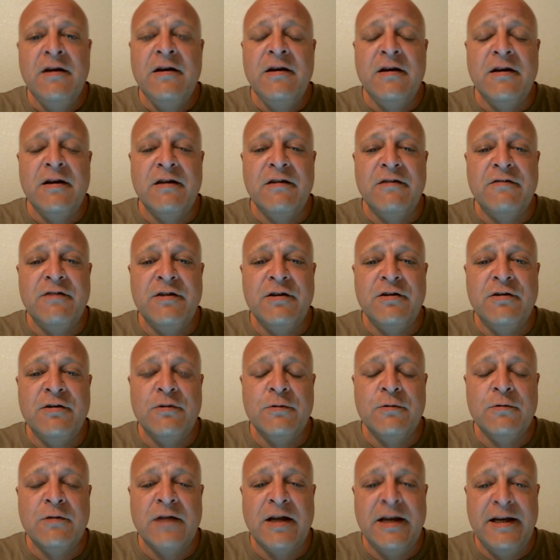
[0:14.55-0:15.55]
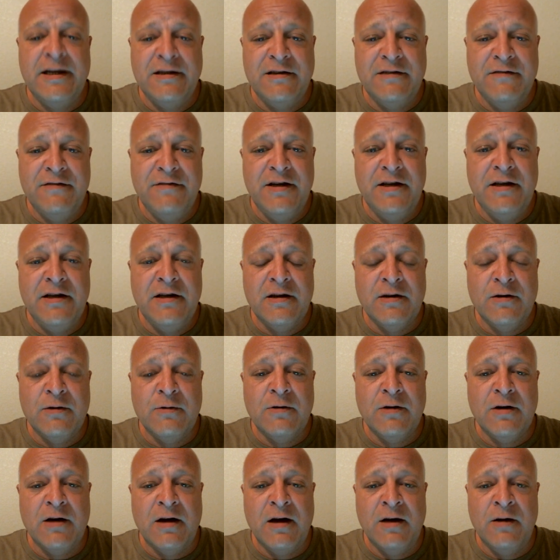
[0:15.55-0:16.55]
If you do like the
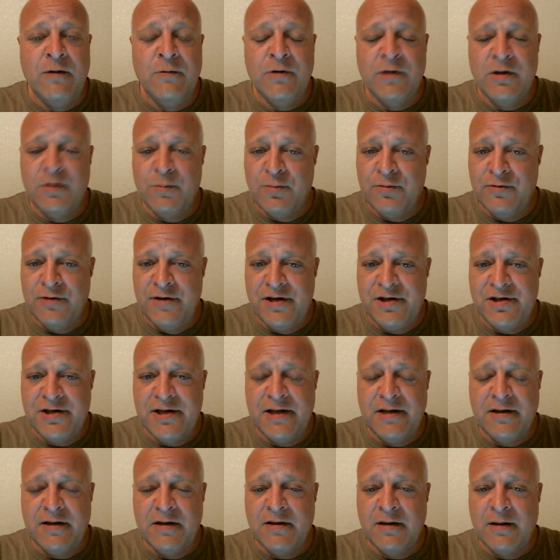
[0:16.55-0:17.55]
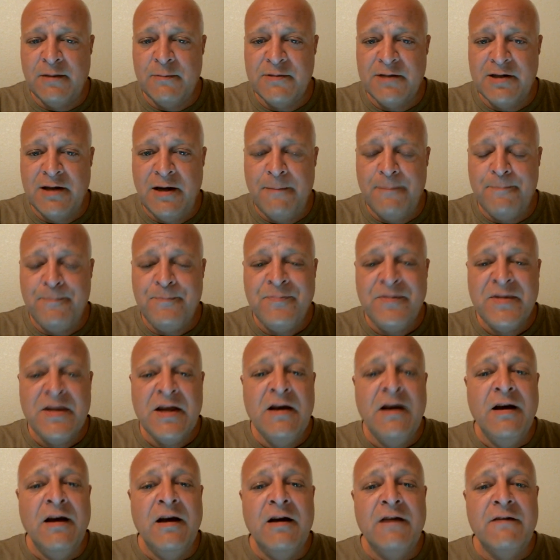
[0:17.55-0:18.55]
video, I would appreciate the thumbs up.
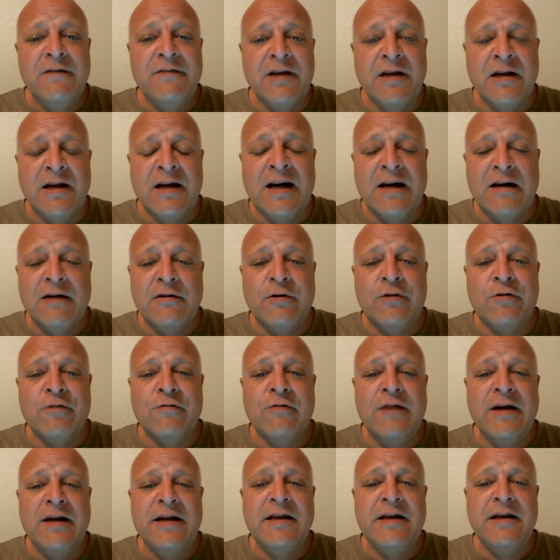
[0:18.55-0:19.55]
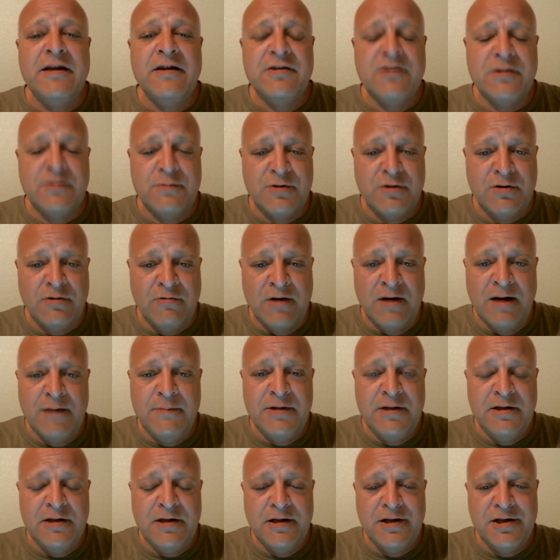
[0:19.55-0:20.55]
If you're not already
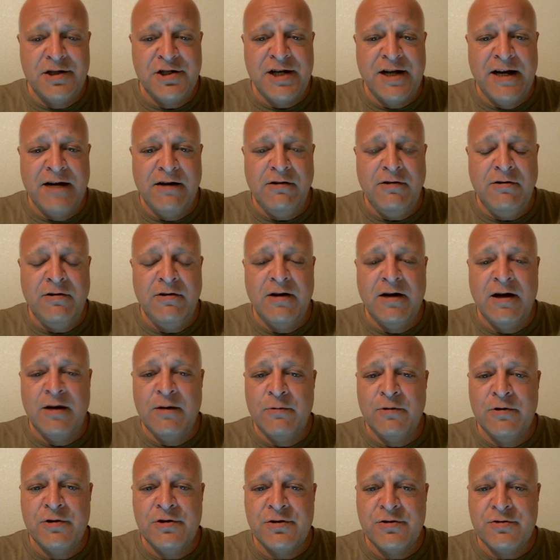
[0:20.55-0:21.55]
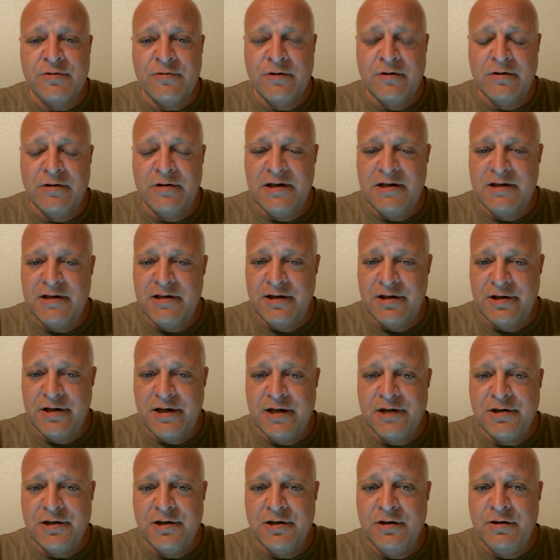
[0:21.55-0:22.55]
subscribing to the channel, I would strongly
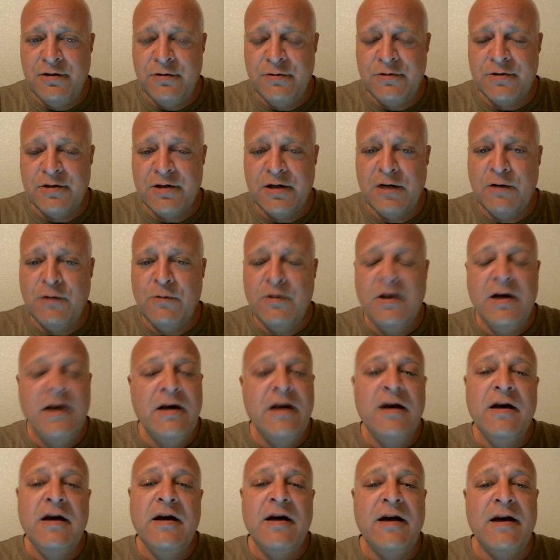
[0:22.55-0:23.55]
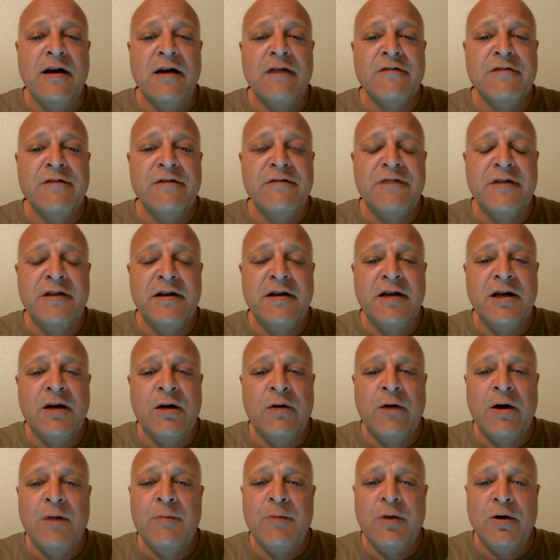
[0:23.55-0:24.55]
suggest you do so. Every
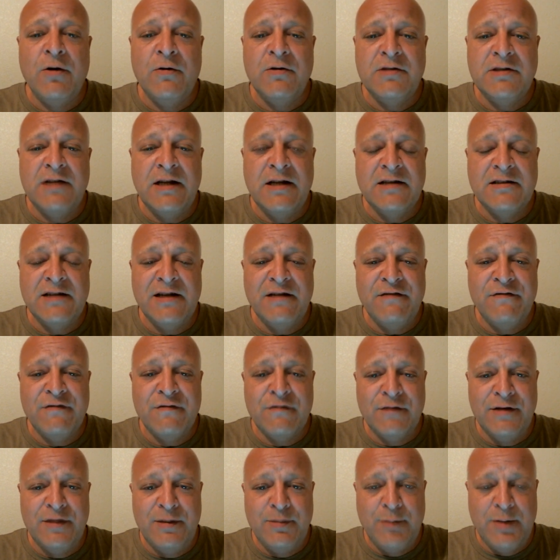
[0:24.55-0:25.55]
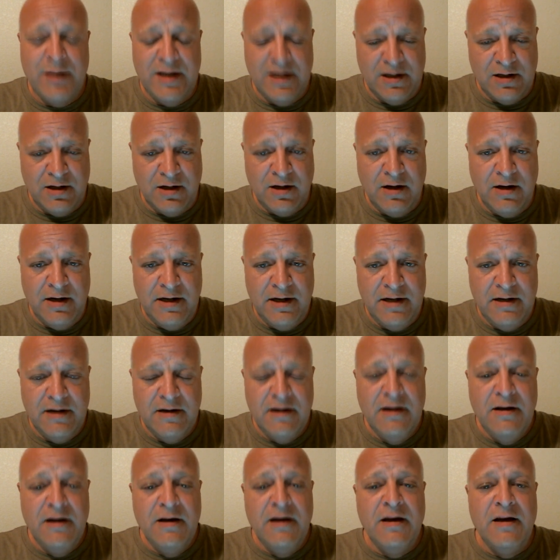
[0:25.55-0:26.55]
video I post has a free pick on it,
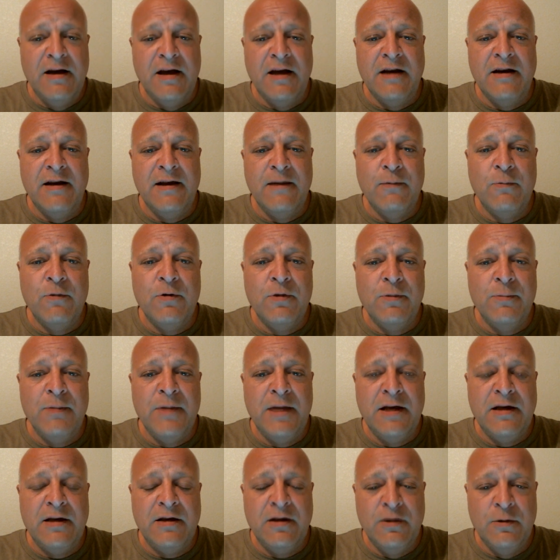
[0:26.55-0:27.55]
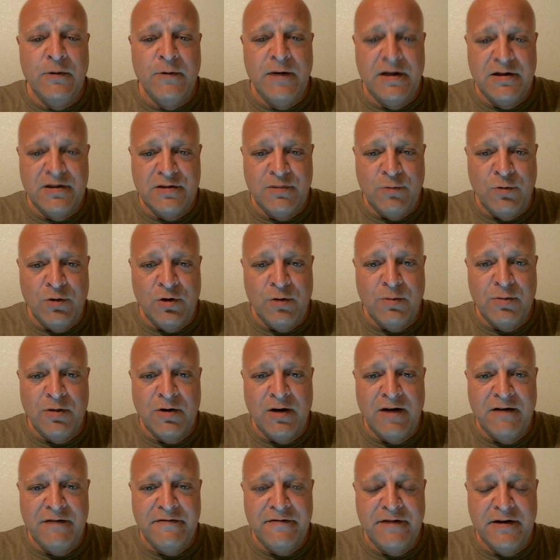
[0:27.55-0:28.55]
and they will make you a small
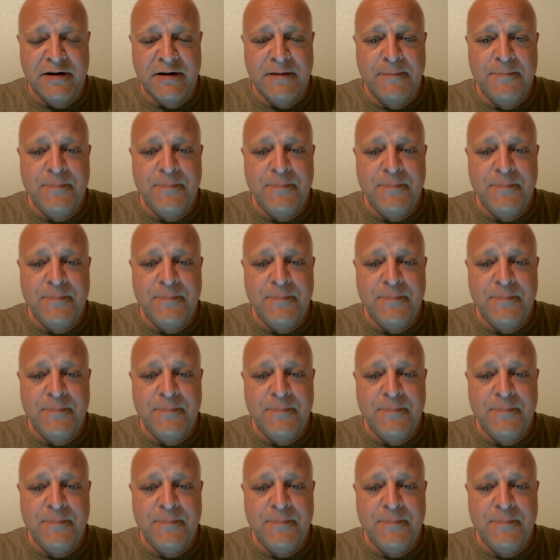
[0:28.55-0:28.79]
profit.